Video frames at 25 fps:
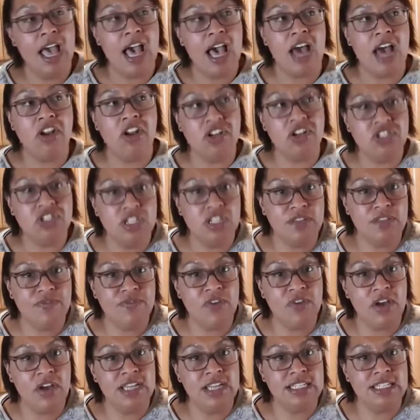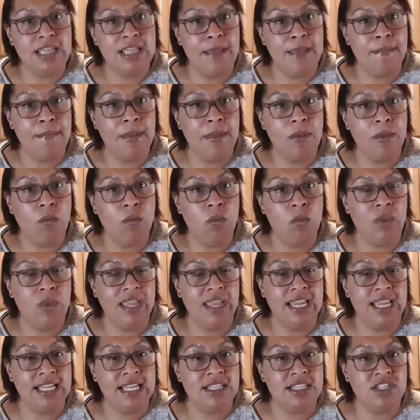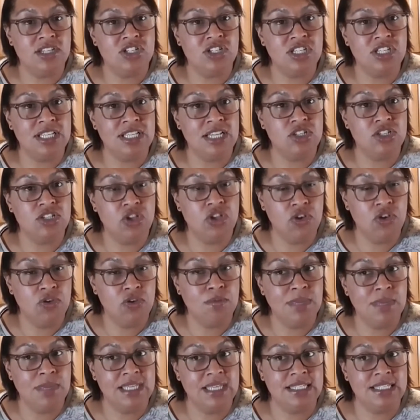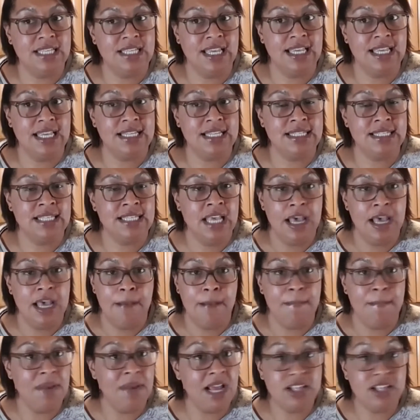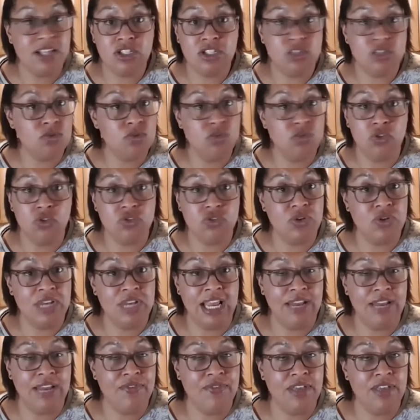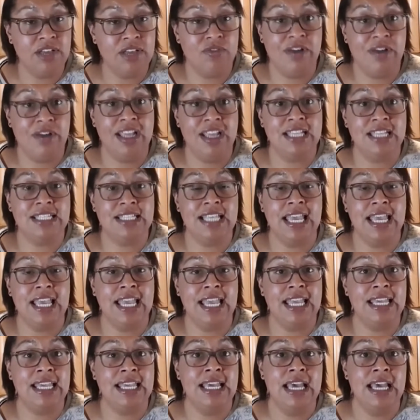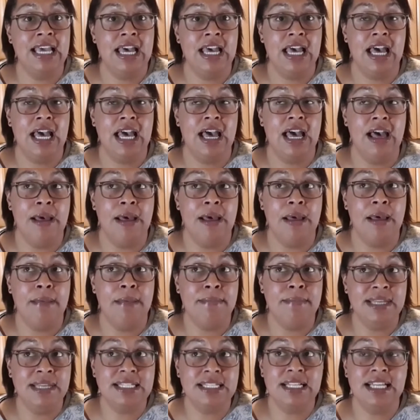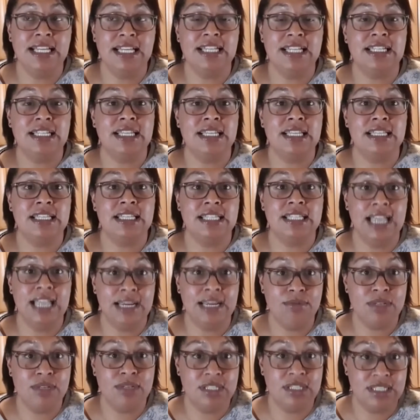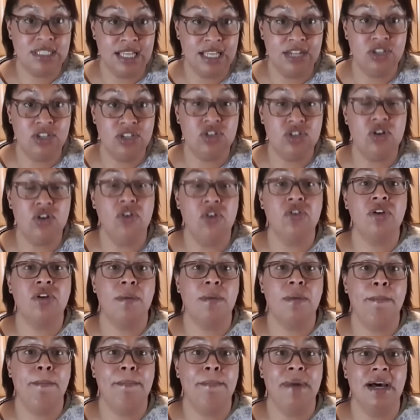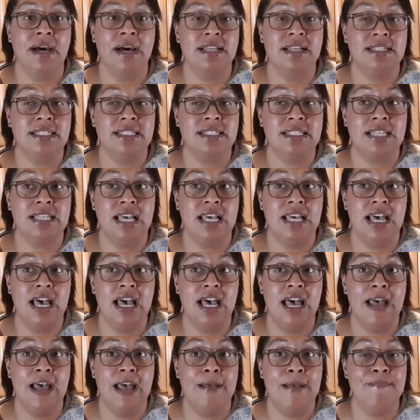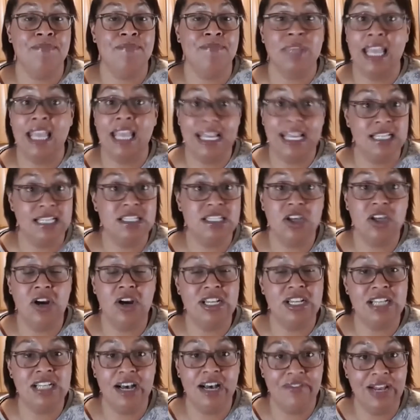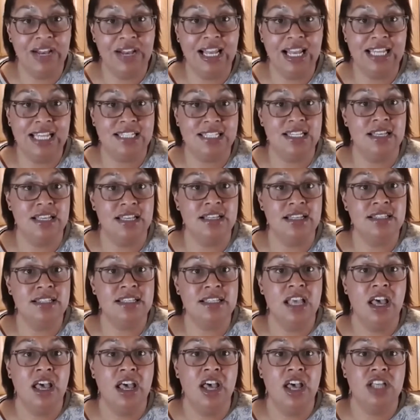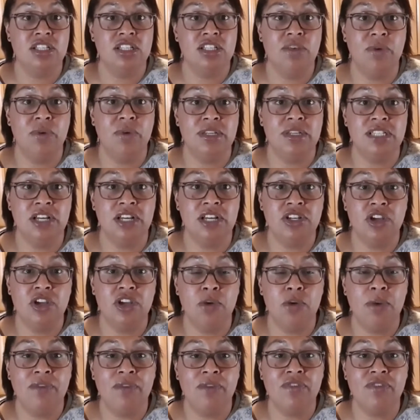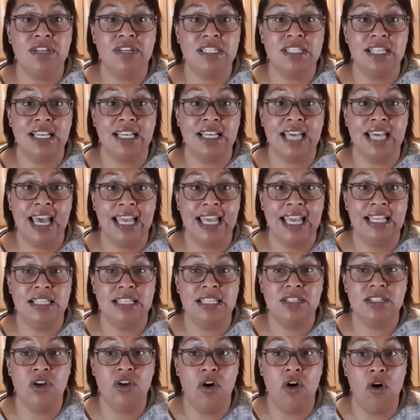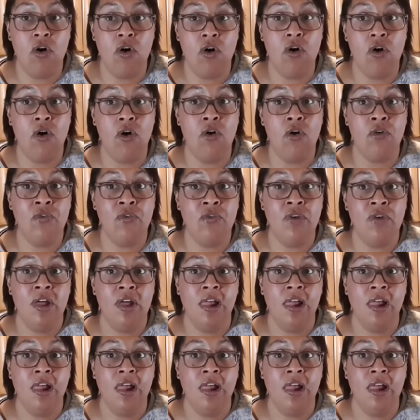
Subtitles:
and I just find it a bit weird that she's had 2 misses, blood's not doing anything crazy, admittedly to the same stud dog, but he side other litters, so I don't know whether it's a case of